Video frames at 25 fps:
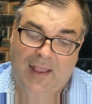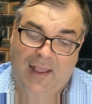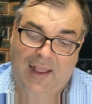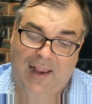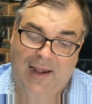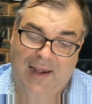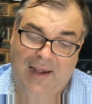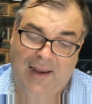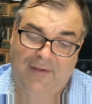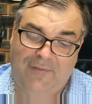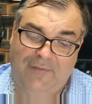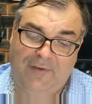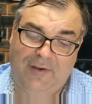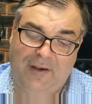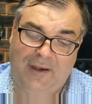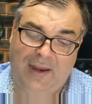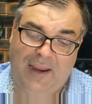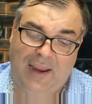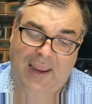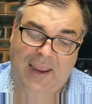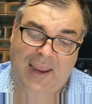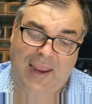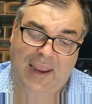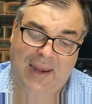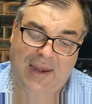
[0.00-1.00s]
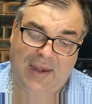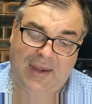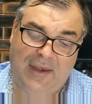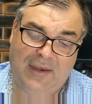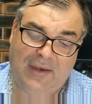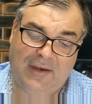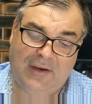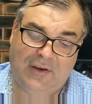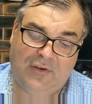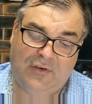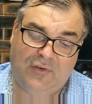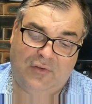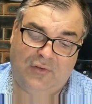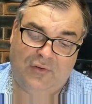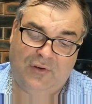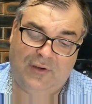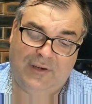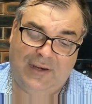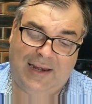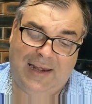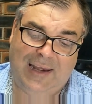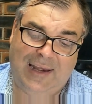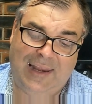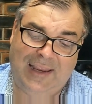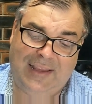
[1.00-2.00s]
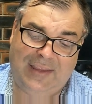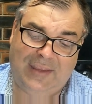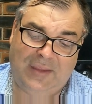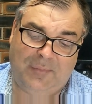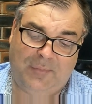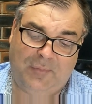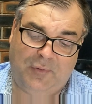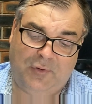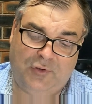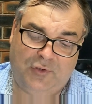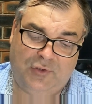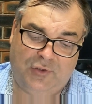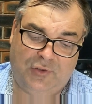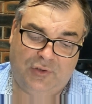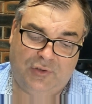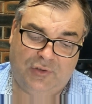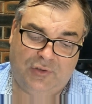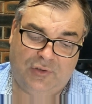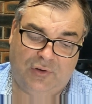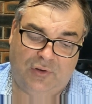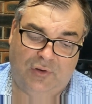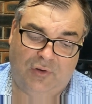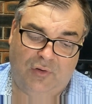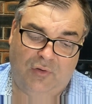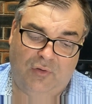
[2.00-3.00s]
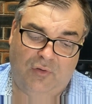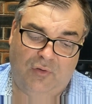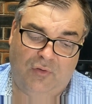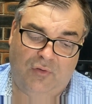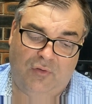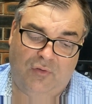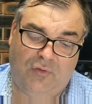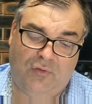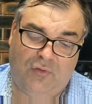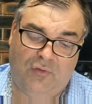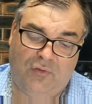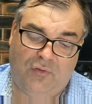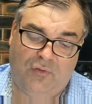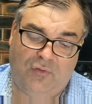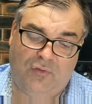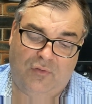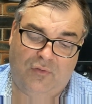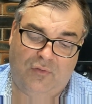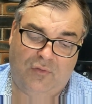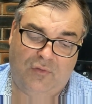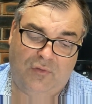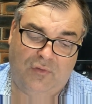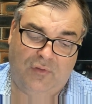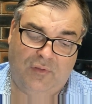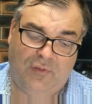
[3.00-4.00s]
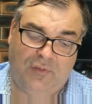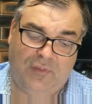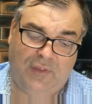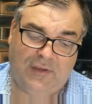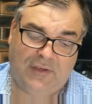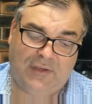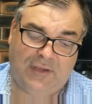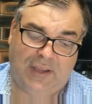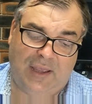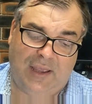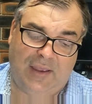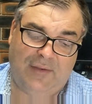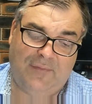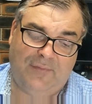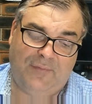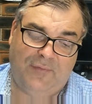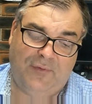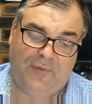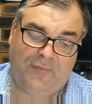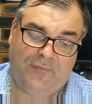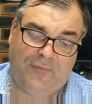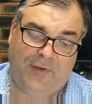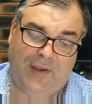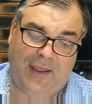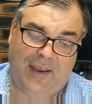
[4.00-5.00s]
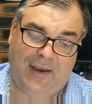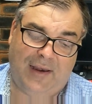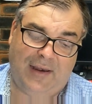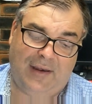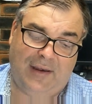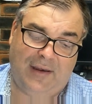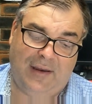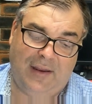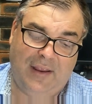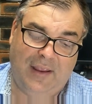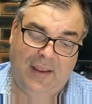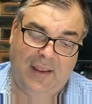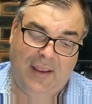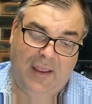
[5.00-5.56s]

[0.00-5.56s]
I love it and could click the pushes all the time for fun.